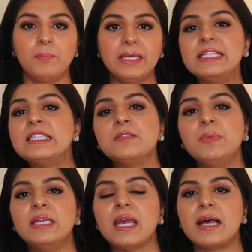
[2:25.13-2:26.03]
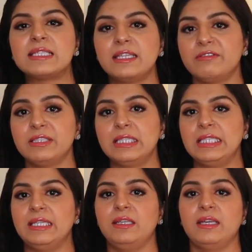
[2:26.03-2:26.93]
PTCB has given
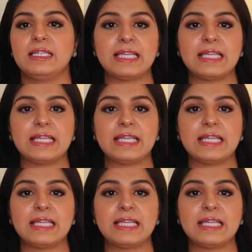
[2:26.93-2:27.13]
the